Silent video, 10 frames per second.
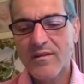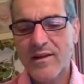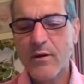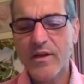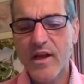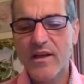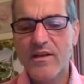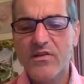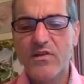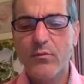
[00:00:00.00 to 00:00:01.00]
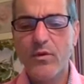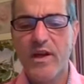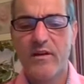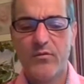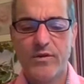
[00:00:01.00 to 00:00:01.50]
Nowadays, we
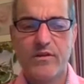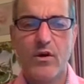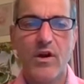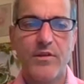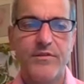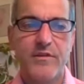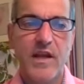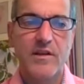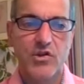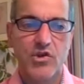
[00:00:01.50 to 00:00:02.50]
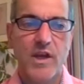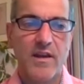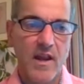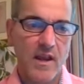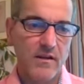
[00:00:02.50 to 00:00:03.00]
have what's called
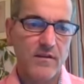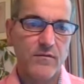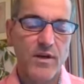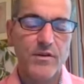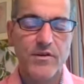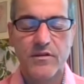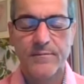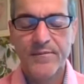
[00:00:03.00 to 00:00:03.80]
next-gen antivirus.